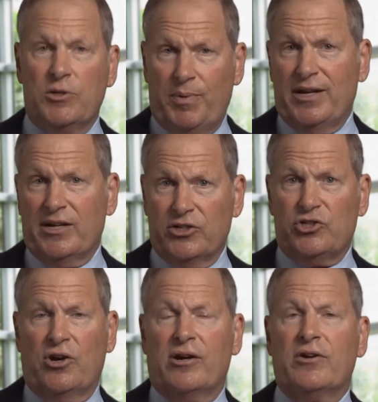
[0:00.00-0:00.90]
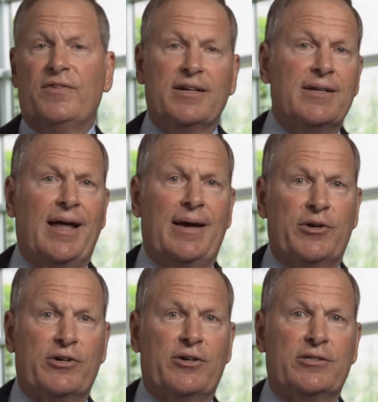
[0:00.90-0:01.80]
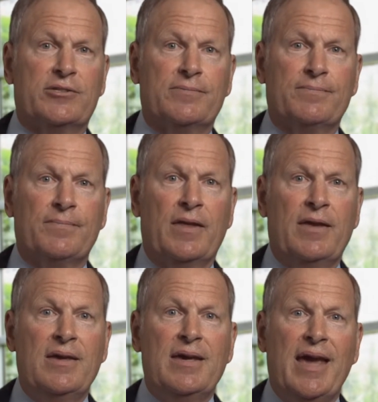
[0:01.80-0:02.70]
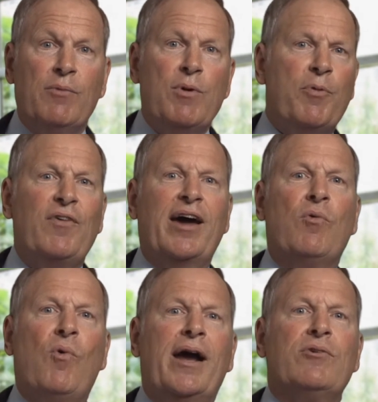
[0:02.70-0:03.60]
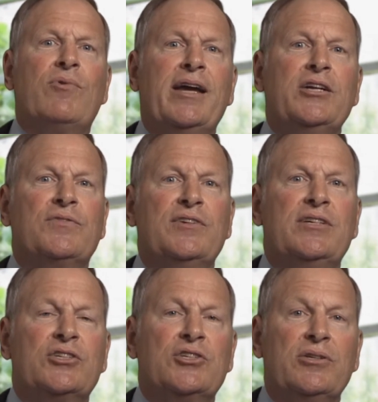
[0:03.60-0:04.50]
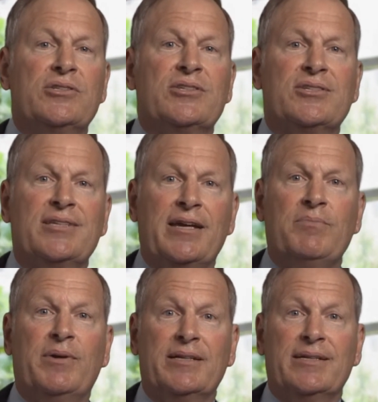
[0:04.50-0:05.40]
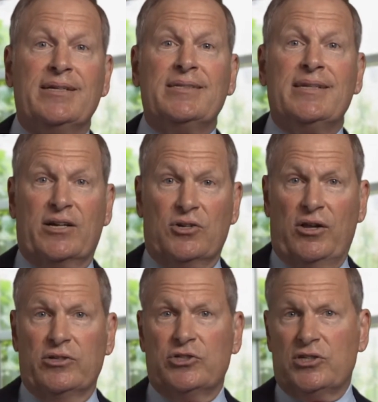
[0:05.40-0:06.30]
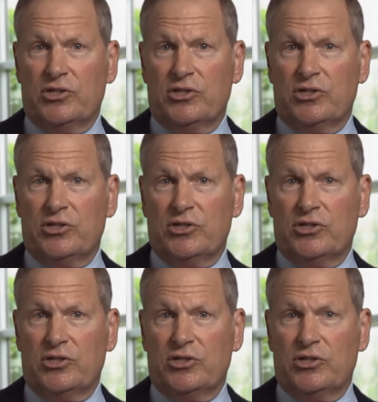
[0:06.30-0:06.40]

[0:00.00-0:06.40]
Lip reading: depending on geography and climate, of course. And we provide a wide range of additional sustainability technology